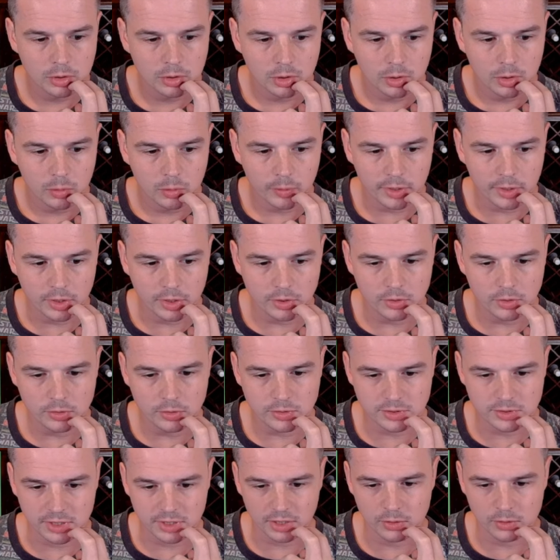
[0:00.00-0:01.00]
We can use
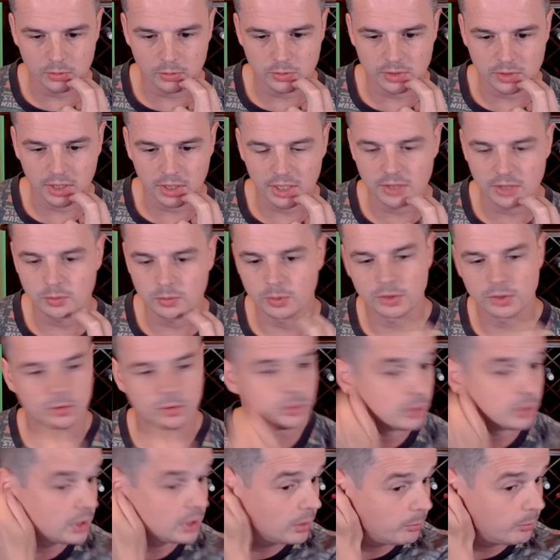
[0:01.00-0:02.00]
Sentinel's Eyes, which will
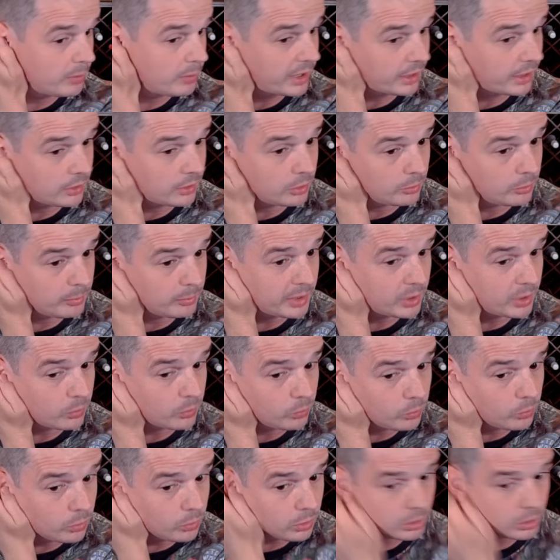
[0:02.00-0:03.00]
come back no matter
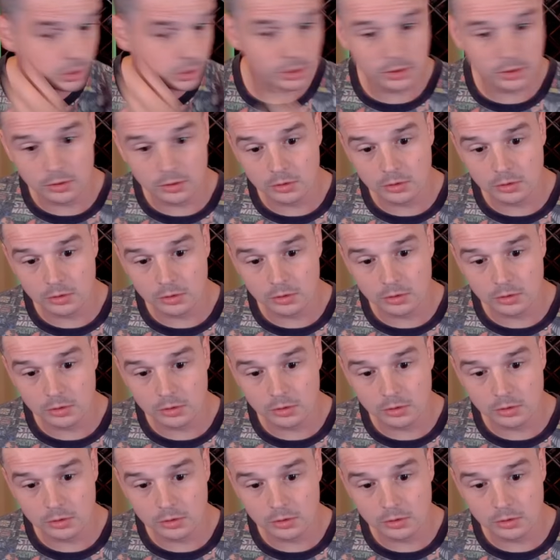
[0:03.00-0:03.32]
what.